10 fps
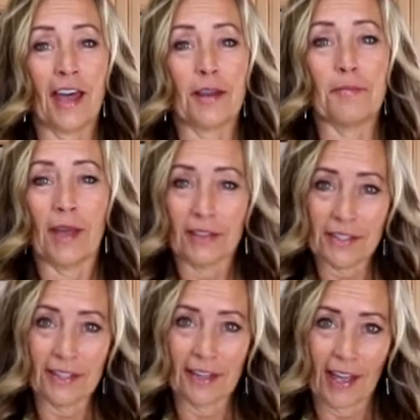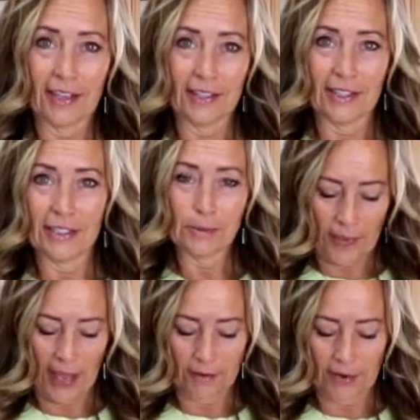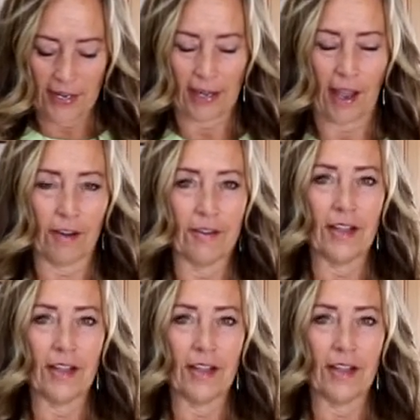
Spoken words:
and I'm melting that in this pan right now.